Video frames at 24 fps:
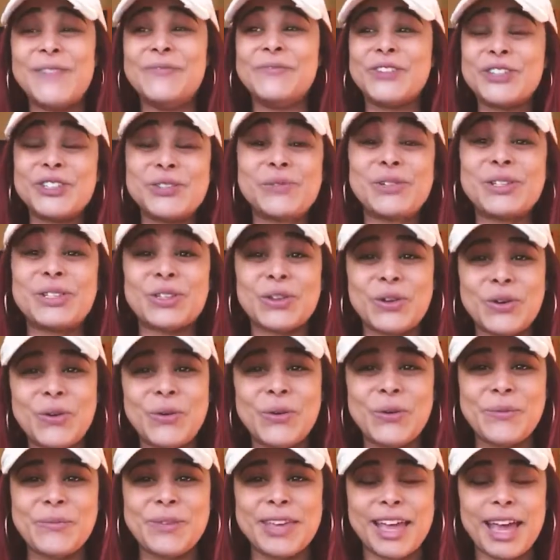which was
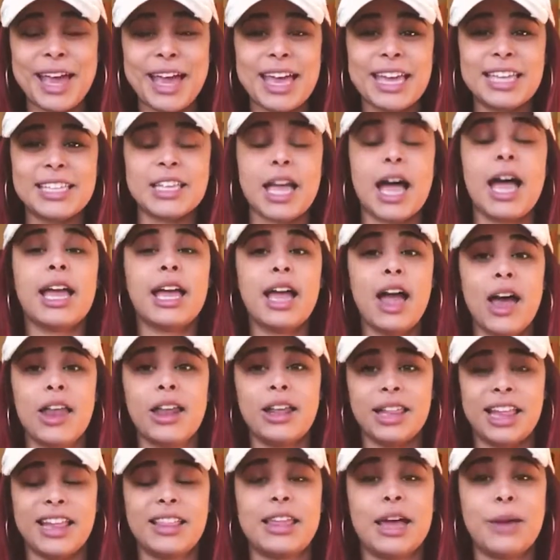cool because I kind
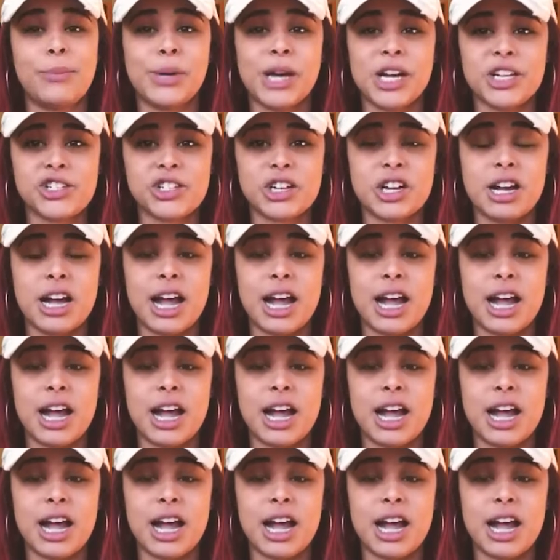of like that pressure.